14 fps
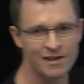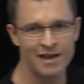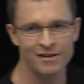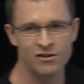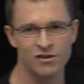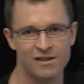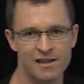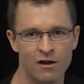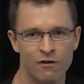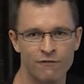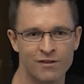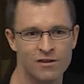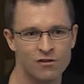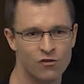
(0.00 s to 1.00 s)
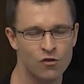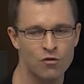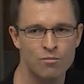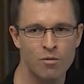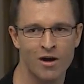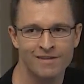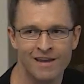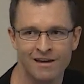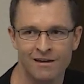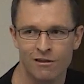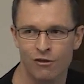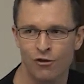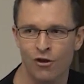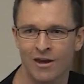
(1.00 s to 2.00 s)
slouch itself, it's 2 by 10 to
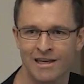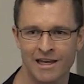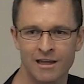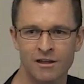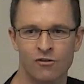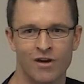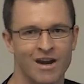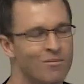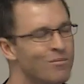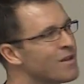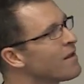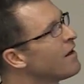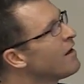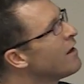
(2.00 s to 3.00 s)
the 30 kilograms.